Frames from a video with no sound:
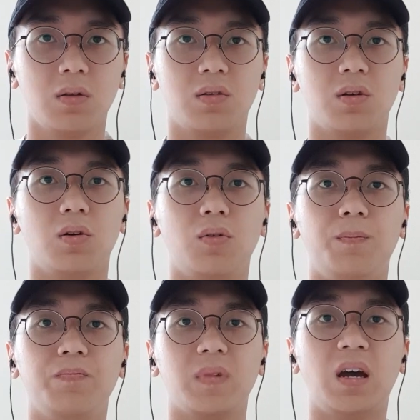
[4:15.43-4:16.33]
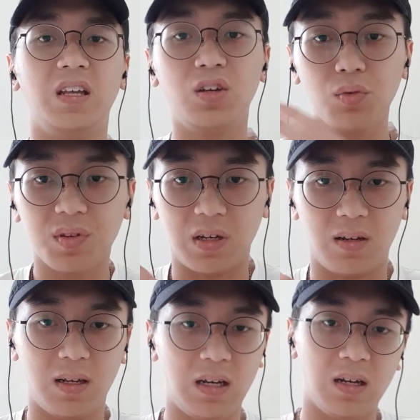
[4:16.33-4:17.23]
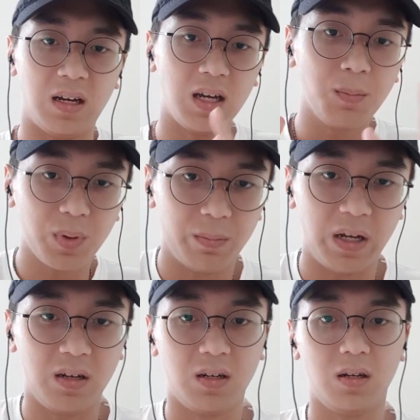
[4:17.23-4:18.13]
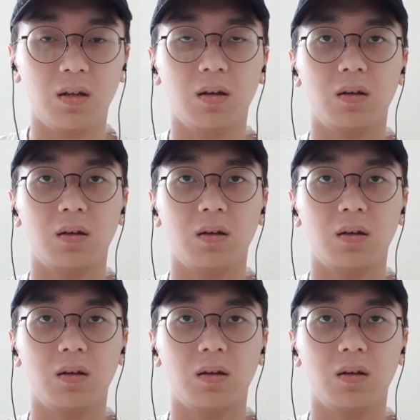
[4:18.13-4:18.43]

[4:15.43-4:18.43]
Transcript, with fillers: So I used it and I implemented it,